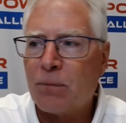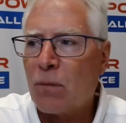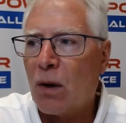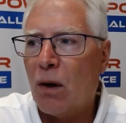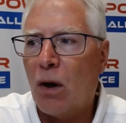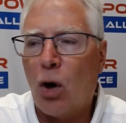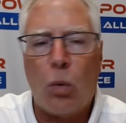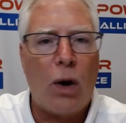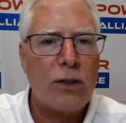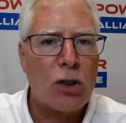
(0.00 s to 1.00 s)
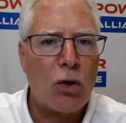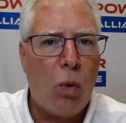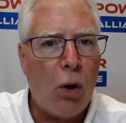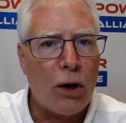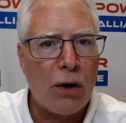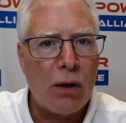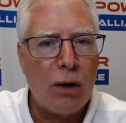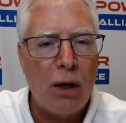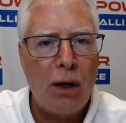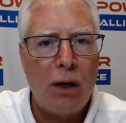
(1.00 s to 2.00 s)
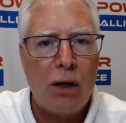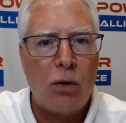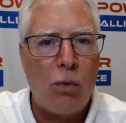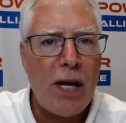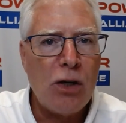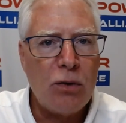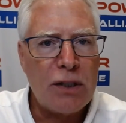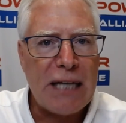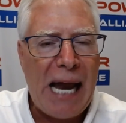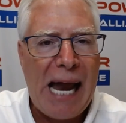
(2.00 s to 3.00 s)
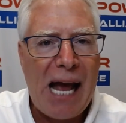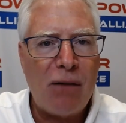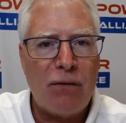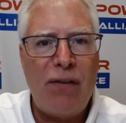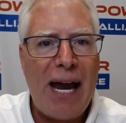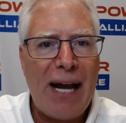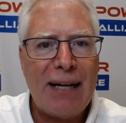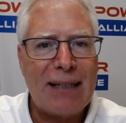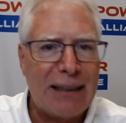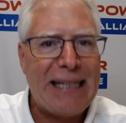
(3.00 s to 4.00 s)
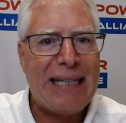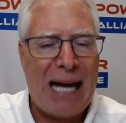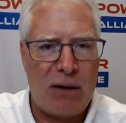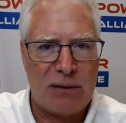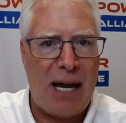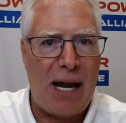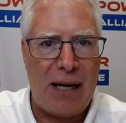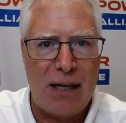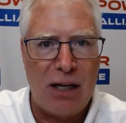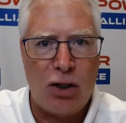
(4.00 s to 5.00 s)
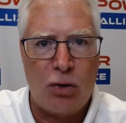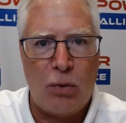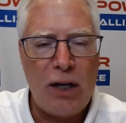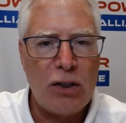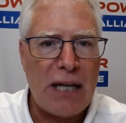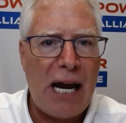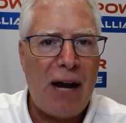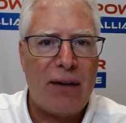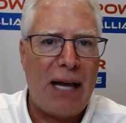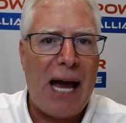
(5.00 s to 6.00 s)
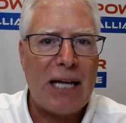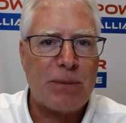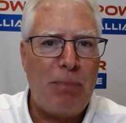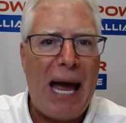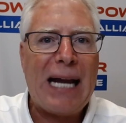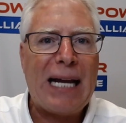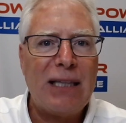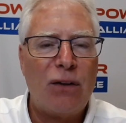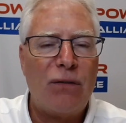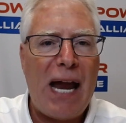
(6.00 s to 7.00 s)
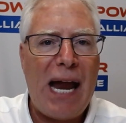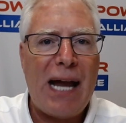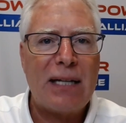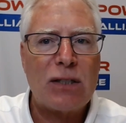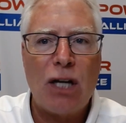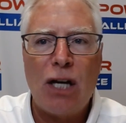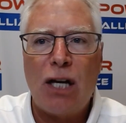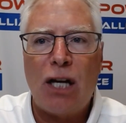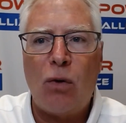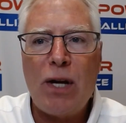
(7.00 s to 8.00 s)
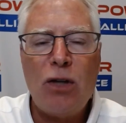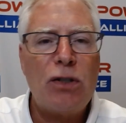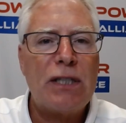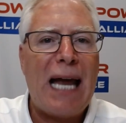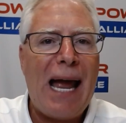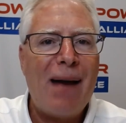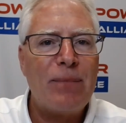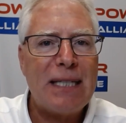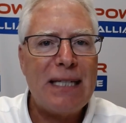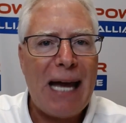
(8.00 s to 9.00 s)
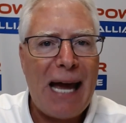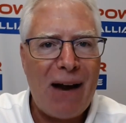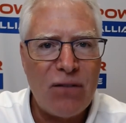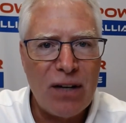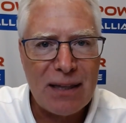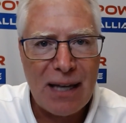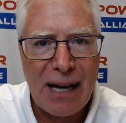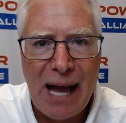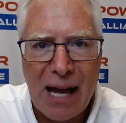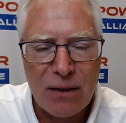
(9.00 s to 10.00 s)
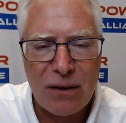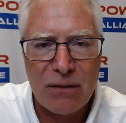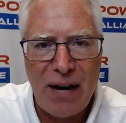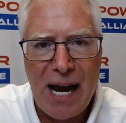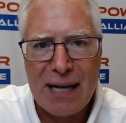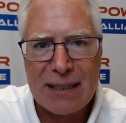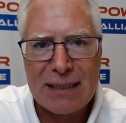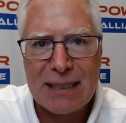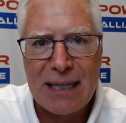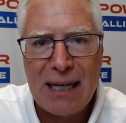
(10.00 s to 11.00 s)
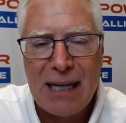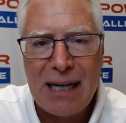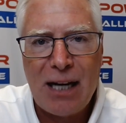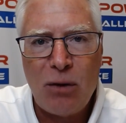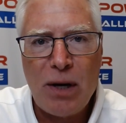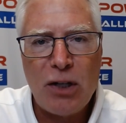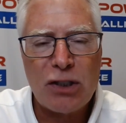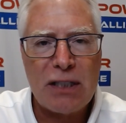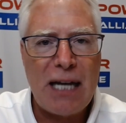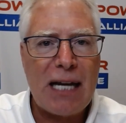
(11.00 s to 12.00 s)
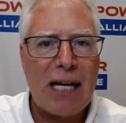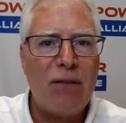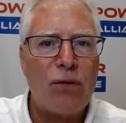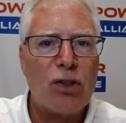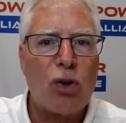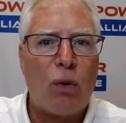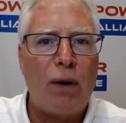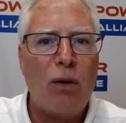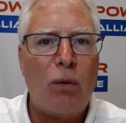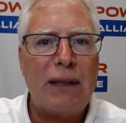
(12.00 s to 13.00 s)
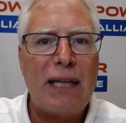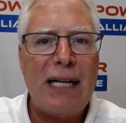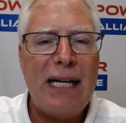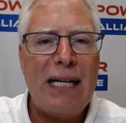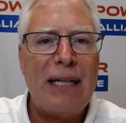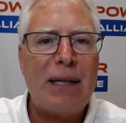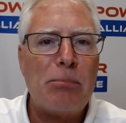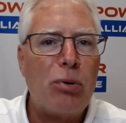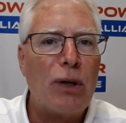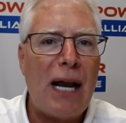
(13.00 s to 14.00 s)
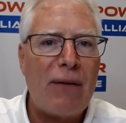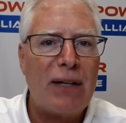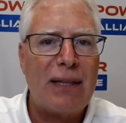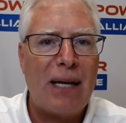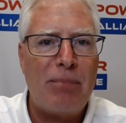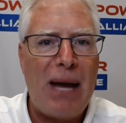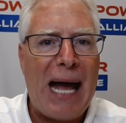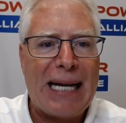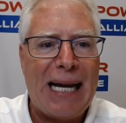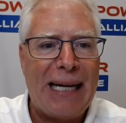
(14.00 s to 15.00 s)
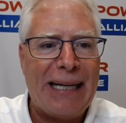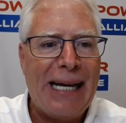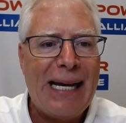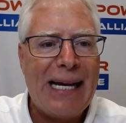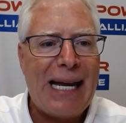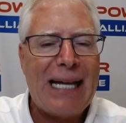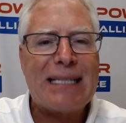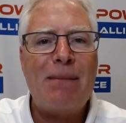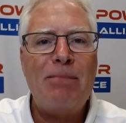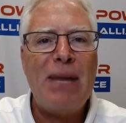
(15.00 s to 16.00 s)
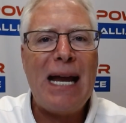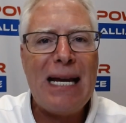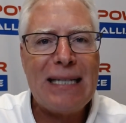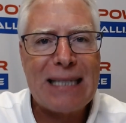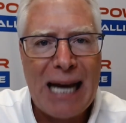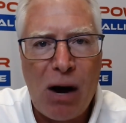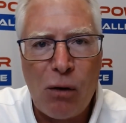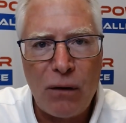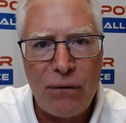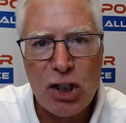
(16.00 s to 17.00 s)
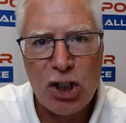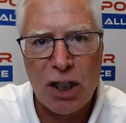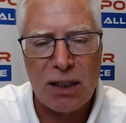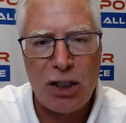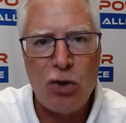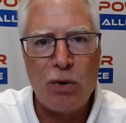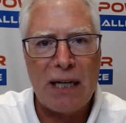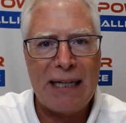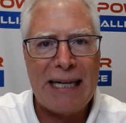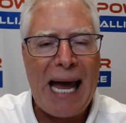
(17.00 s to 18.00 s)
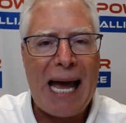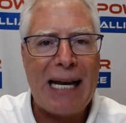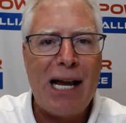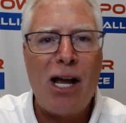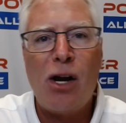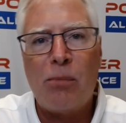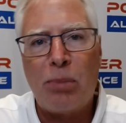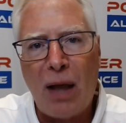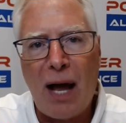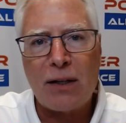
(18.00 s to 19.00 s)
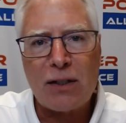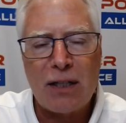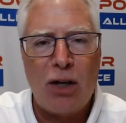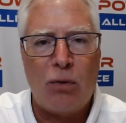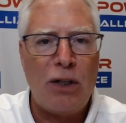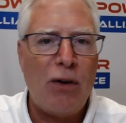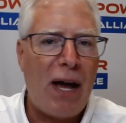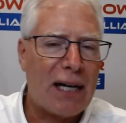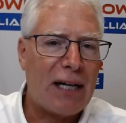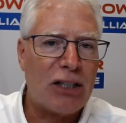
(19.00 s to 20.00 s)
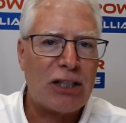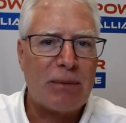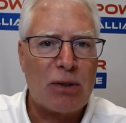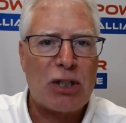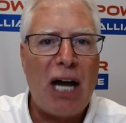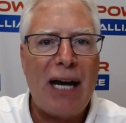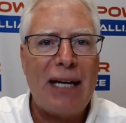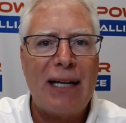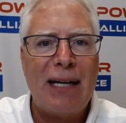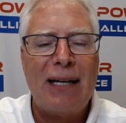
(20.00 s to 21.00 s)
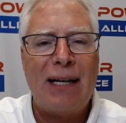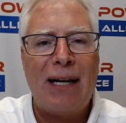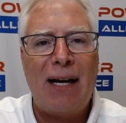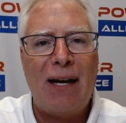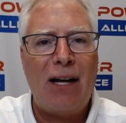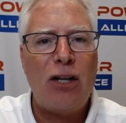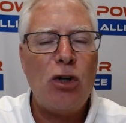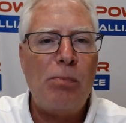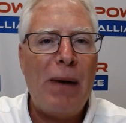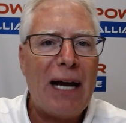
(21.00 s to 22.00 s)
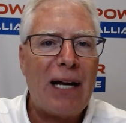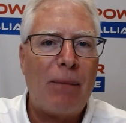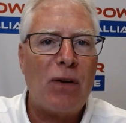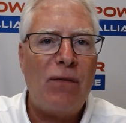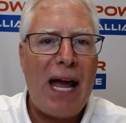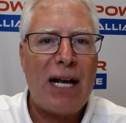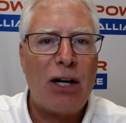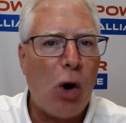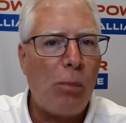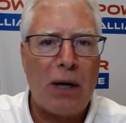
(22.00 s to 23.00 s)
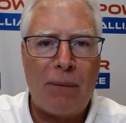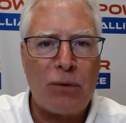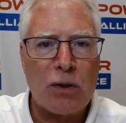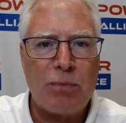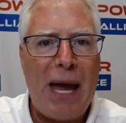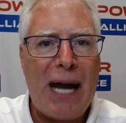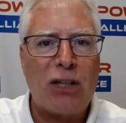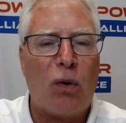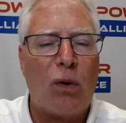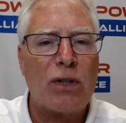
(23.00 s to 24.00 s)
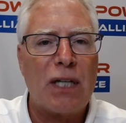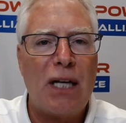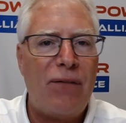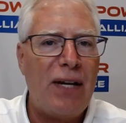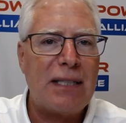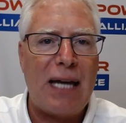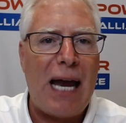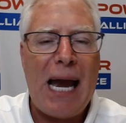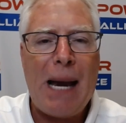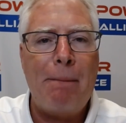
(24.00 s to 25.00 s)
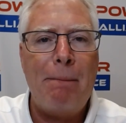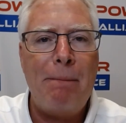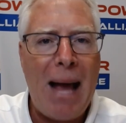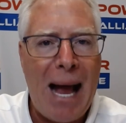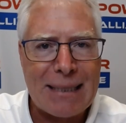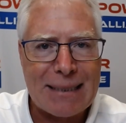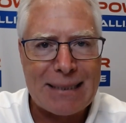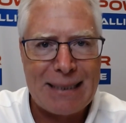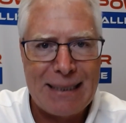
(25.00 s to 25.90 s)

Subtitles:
or once a quarter, we used to have van cleanout day. We used to have the guys back in their vans, and we used to empty everything out of their vans, and we used to take inventory of what they needed and put everything back in. And it's amazing how efficient you can get. Plus, when you're at a customer site and you back up the van and open up those back doors, and if it's a mess,